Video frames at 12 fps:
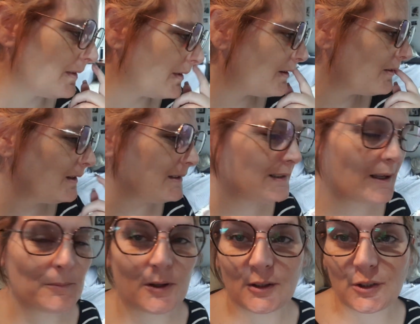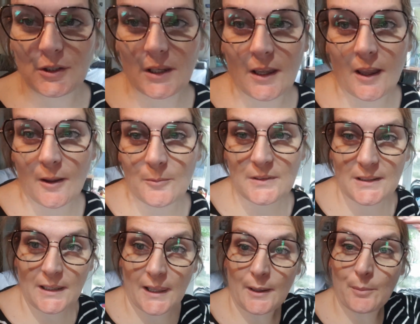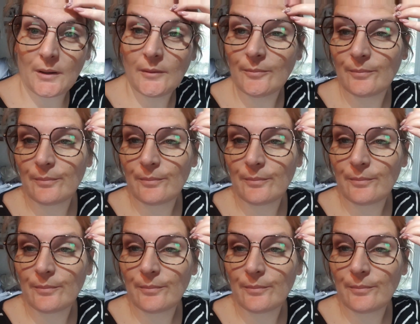So this time last year I was in labour.